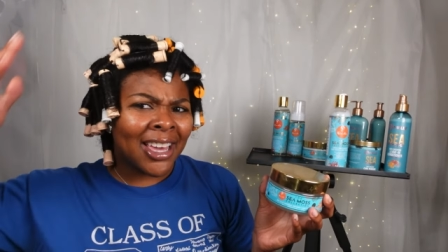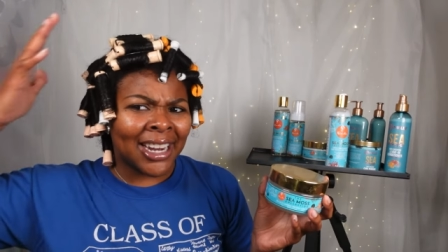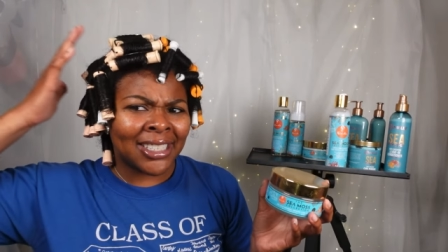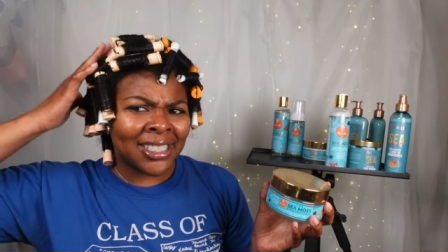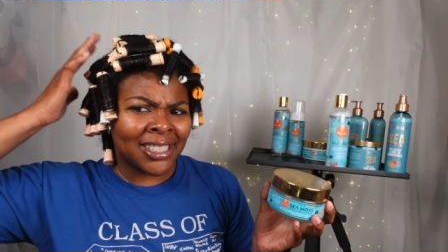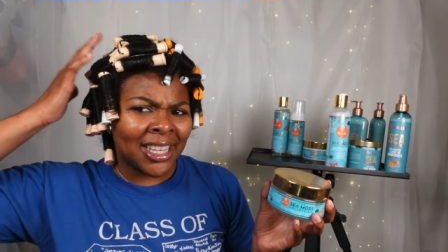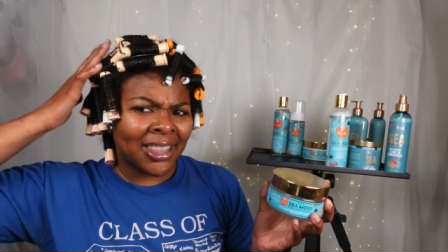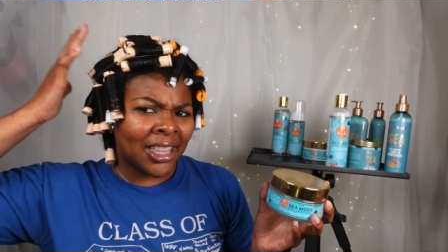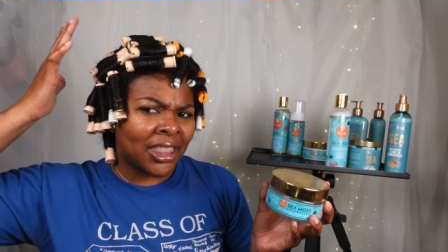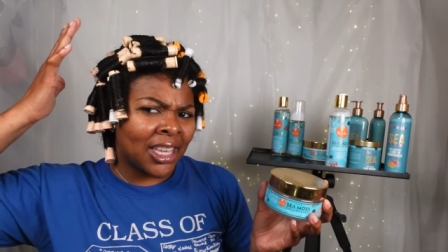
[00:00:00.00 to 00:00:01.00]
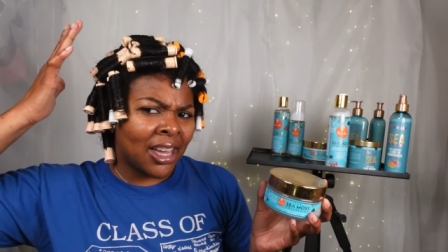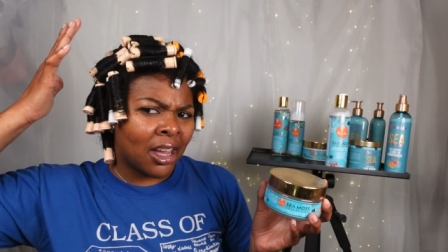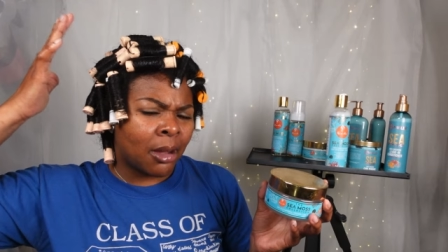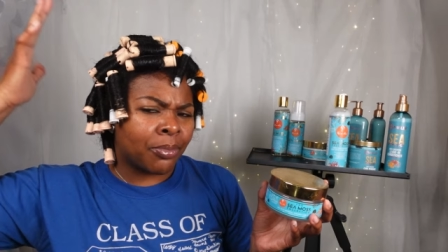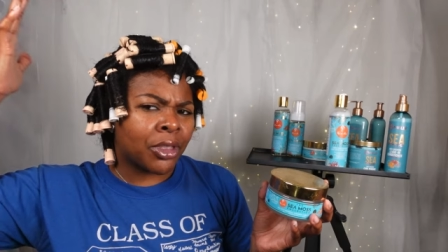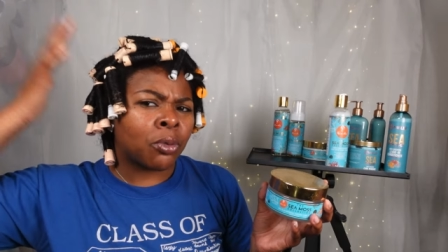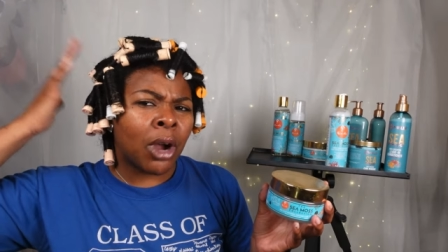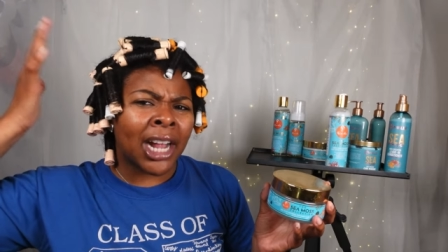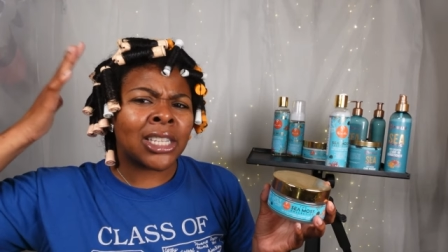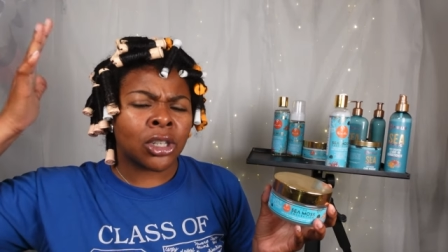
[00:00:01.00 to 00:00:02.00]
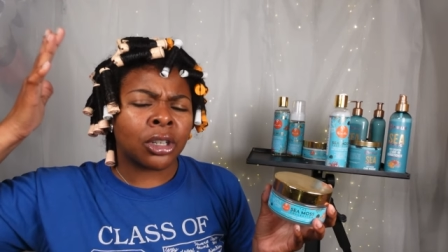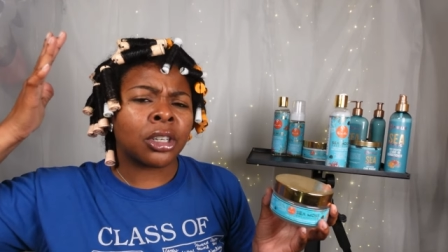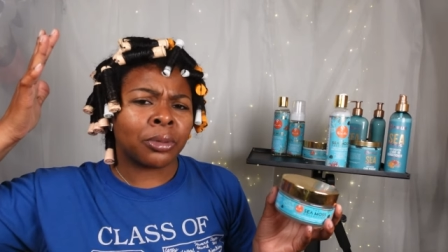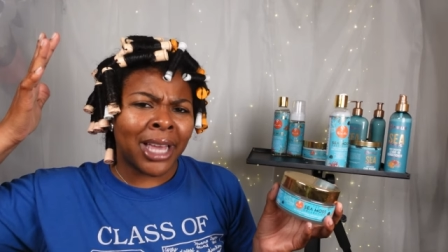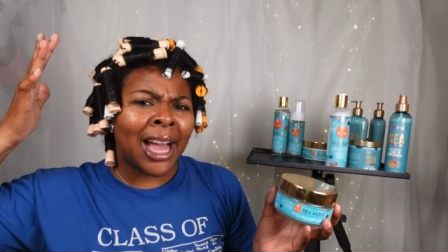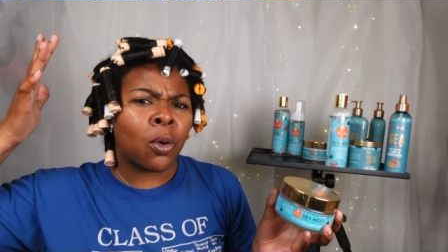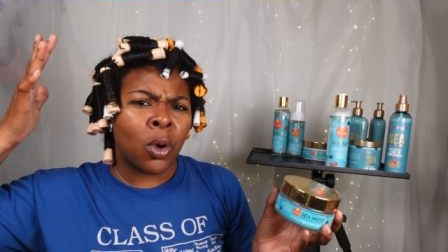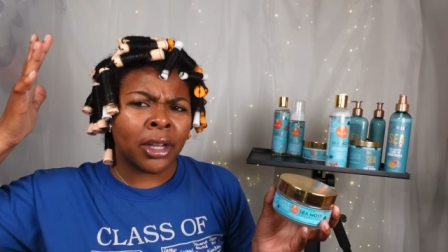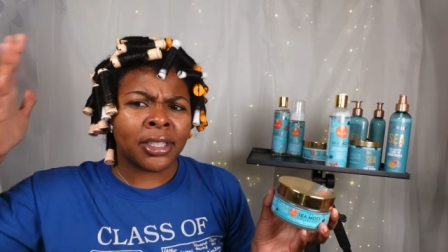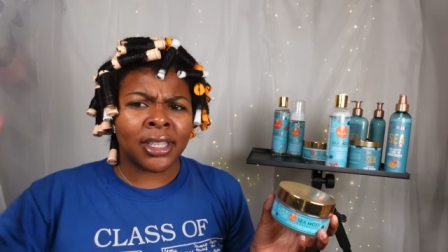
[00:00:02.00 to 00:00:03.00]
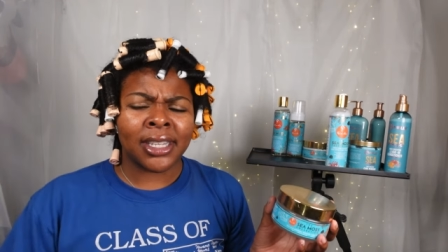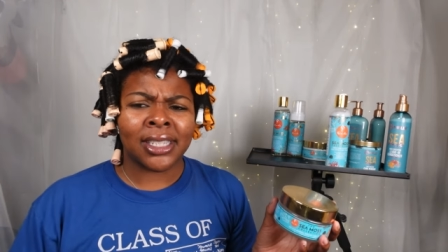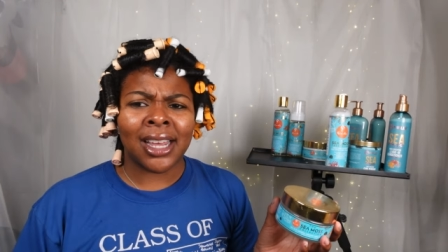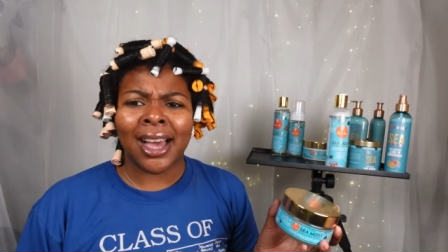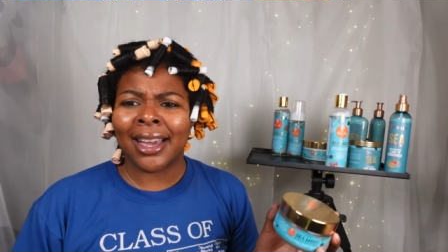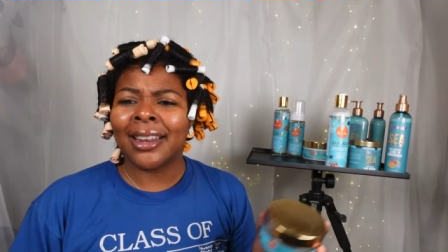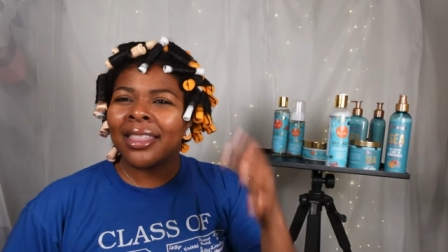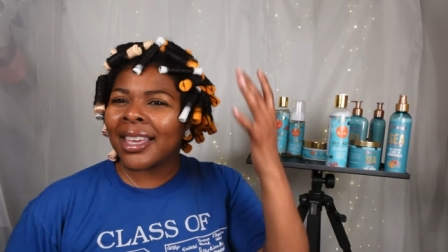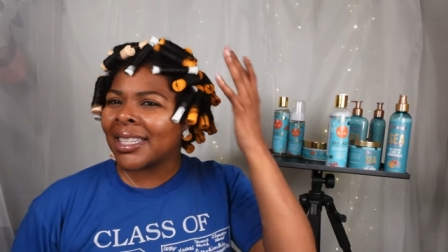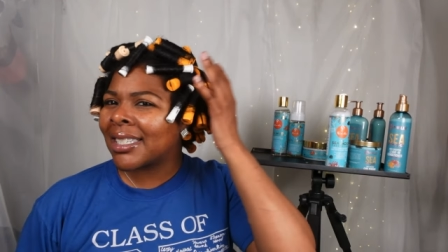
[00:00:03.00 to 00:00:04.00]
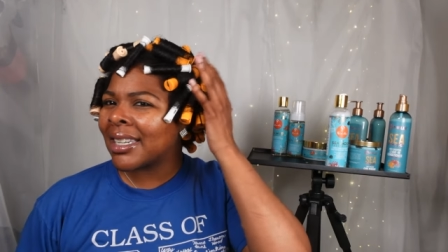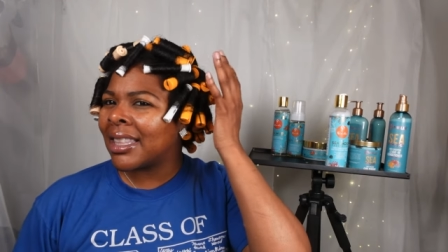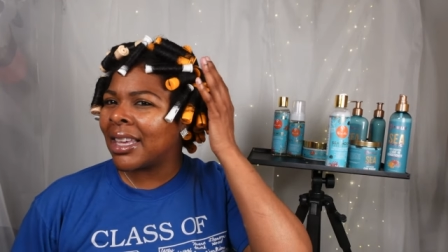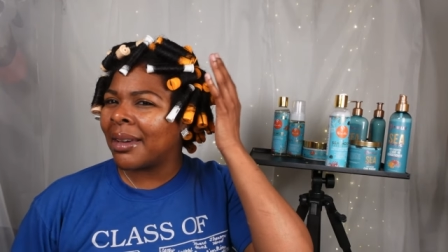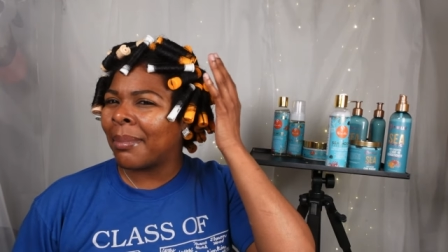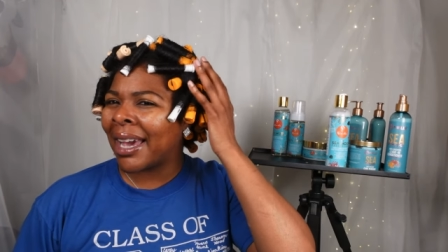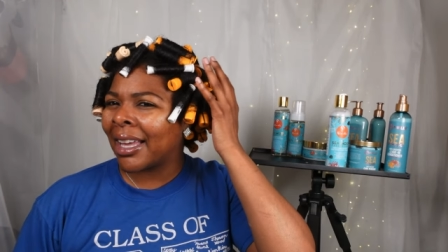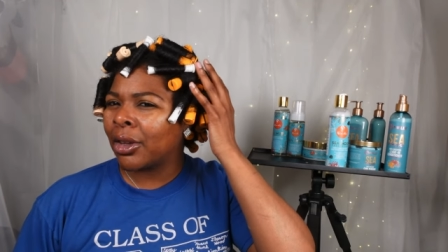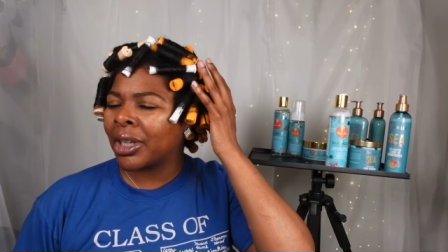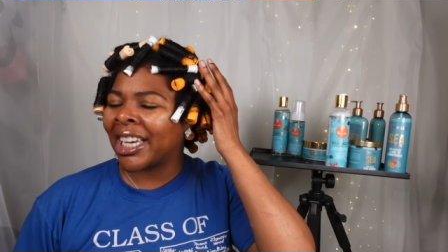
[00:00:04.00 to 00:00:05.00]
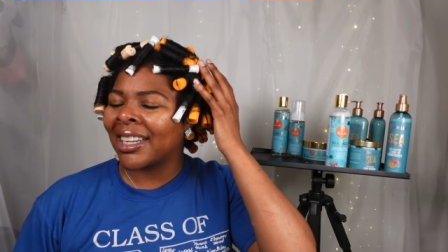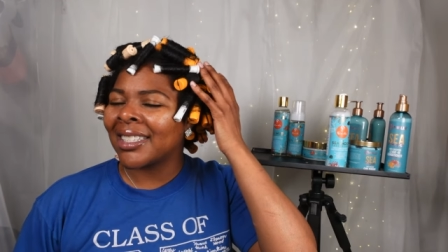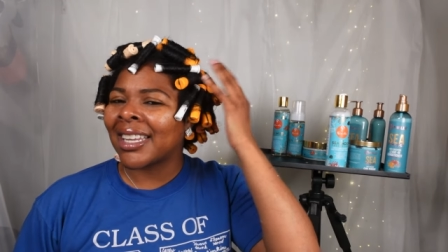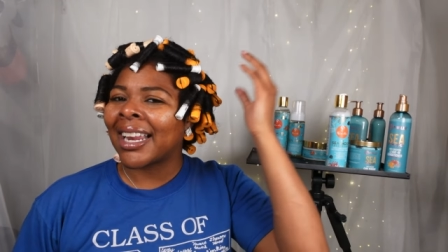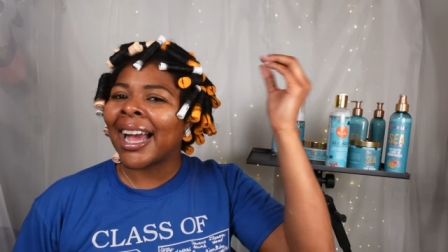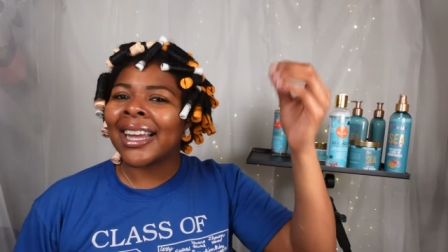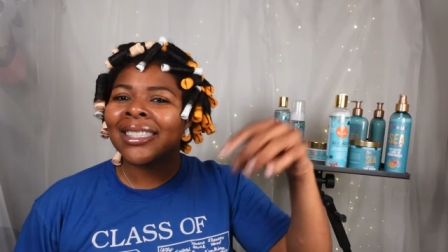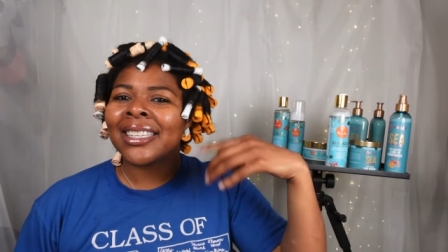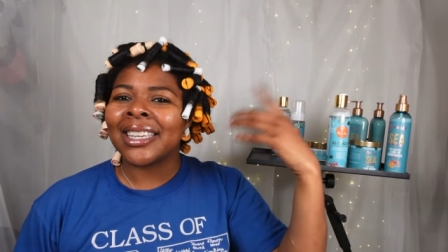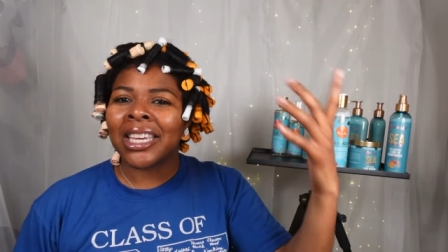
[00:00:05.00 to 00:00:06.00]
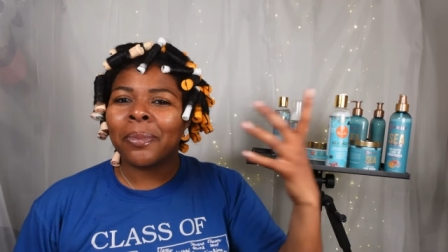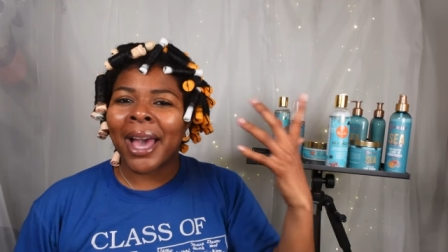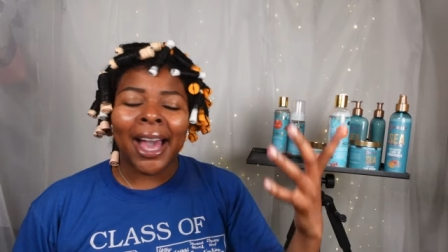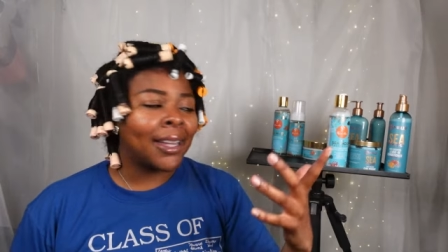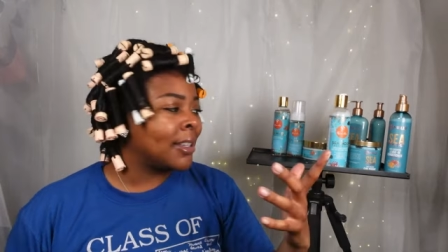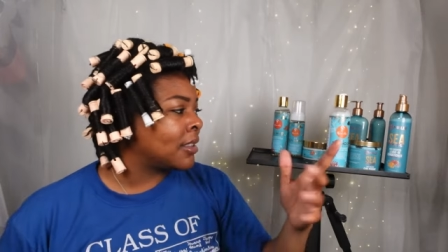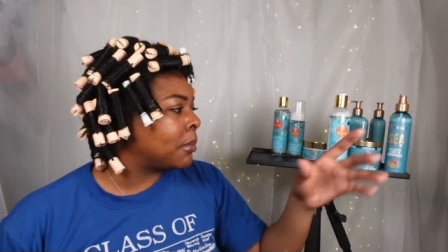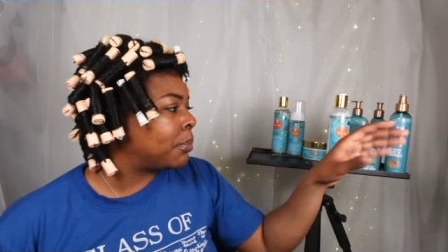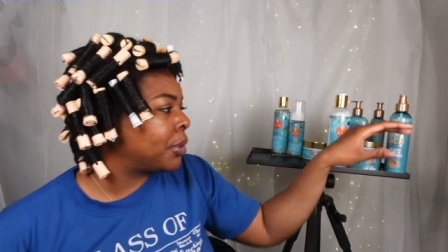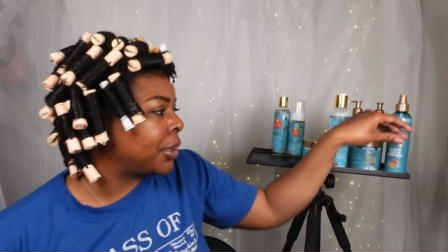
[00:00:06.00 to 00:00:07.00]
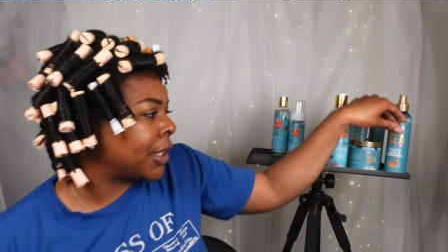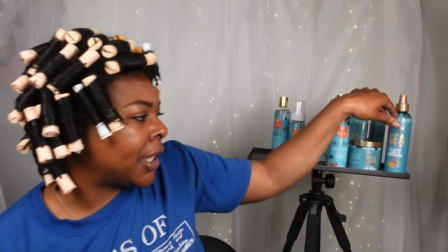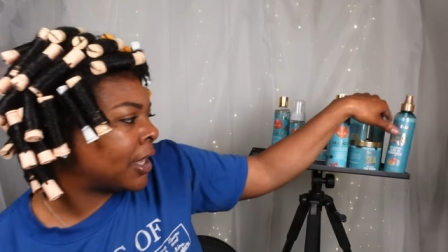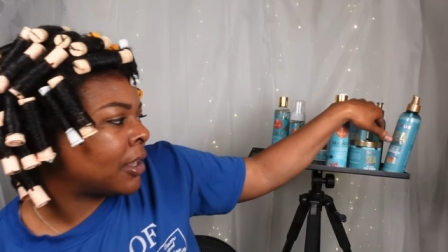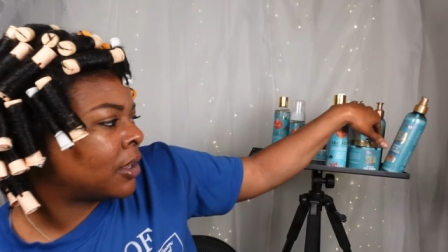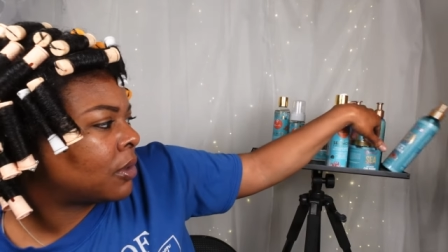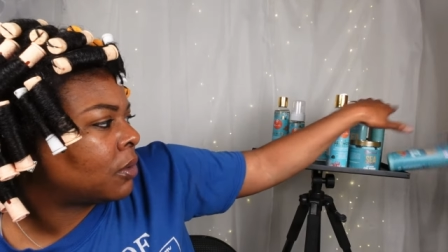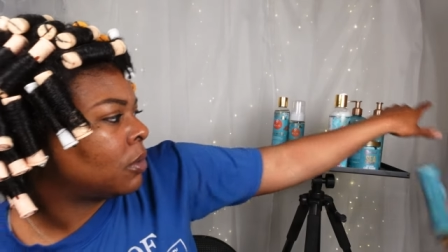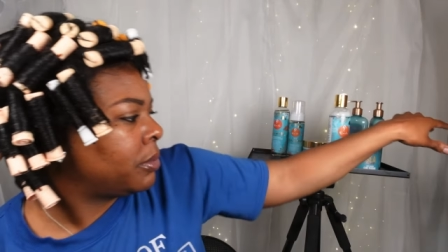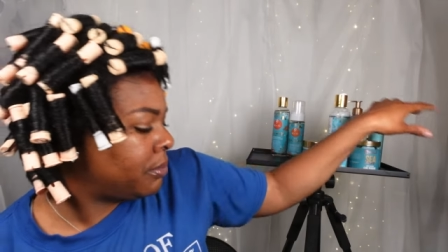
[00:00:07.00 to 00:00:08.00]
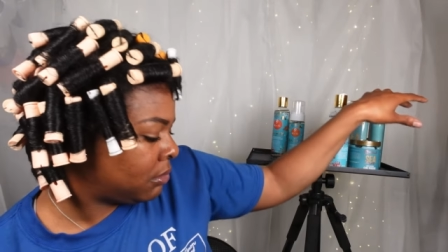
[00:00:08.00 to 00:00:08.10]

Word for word: And I just think that the um, the rods are gonna react well to this side. This, the Mielle Organic side, I had to keep adding the pudding. Oh,